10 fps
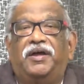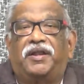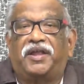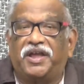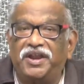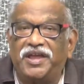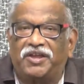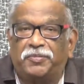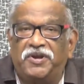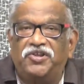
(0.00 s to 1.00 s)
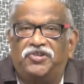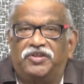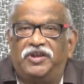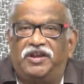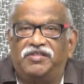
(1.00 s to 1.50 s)
recurring expenditure
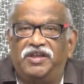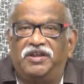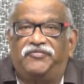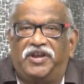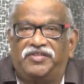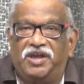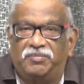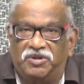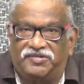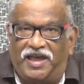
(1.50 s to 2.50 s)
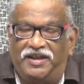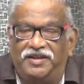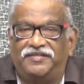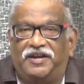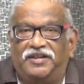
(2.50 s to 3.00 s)
that is there, for example
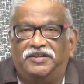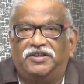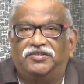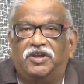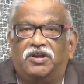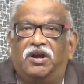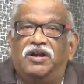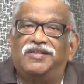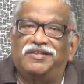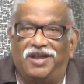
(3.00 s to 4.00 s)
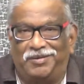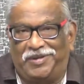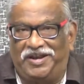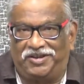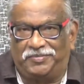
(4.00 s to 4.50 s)
salaries and other things, are called as
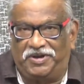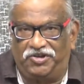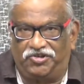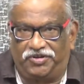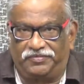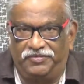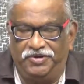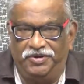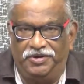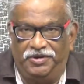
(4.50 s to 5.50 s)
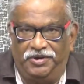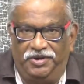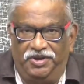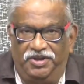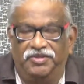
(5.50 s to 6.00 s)
non-plan expenditure.
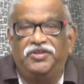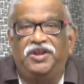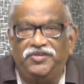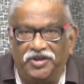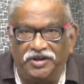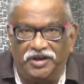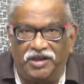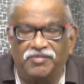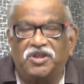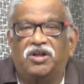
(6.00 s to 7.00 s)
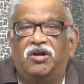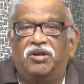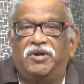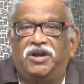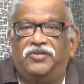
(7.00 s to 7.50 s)
In the recent times, the
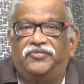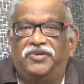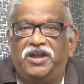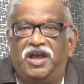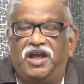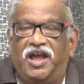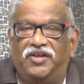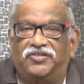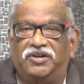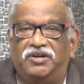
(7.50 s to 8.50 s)
Government of India has